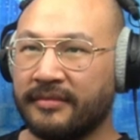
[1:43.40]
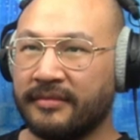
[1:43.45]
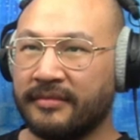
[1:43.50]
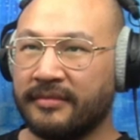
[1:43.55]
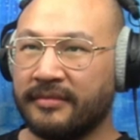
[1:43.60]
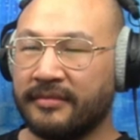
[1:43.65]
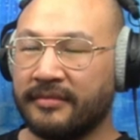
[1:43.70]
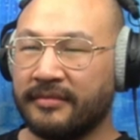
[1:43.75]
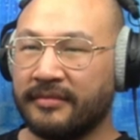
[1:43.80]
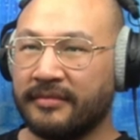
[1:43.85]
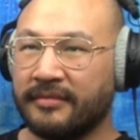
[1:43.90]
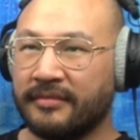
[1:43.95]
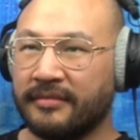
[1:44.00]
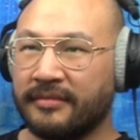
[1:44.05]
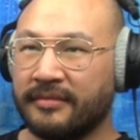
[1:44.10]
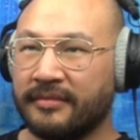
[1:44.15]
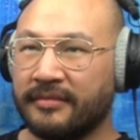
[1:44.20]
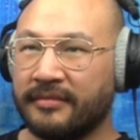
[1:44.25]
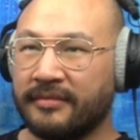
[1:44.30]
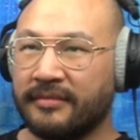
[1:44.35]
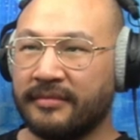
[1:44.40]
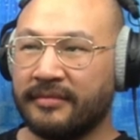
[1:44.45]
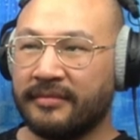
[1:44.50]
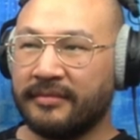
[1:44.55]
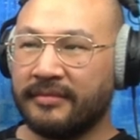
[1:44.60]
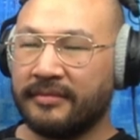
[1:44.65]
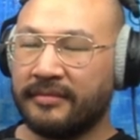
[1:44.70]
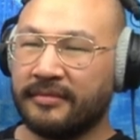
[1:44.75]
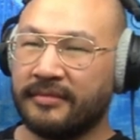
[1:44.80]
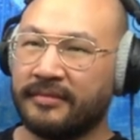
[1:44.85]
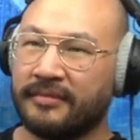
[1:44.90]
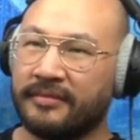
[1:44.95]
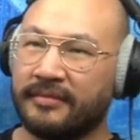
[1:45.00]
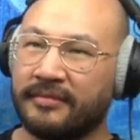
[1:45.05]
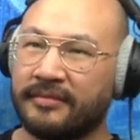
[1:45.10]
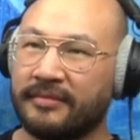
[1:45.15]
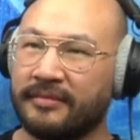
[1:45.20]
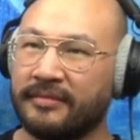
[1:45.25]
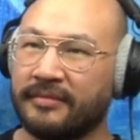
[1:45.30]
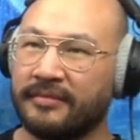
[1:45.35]

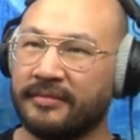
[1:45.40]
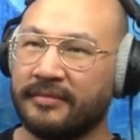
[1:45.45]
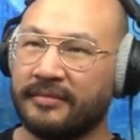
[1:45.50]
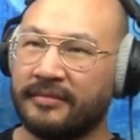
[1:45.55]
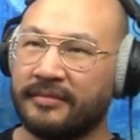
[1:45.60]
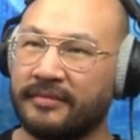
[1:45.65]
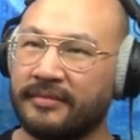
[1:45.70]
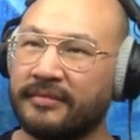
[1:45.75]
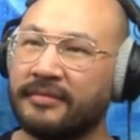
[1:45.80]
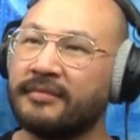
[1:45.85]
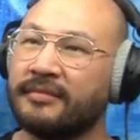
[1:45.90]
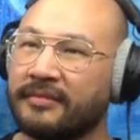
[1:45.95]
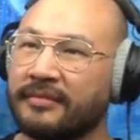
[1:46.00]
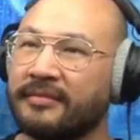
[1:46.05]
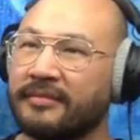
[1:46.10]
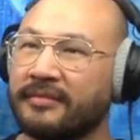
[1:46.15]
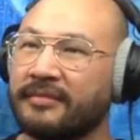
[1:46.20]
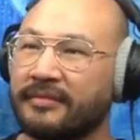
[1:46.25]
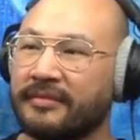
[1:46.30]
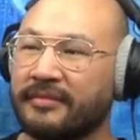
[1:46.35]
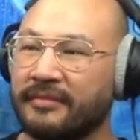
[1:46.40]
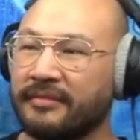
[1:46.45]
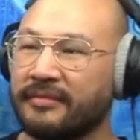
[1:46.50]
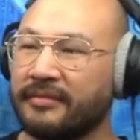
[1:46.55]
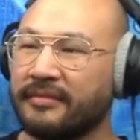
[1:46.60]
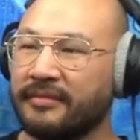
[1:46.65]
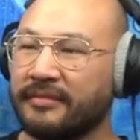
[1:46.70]
(not speaking)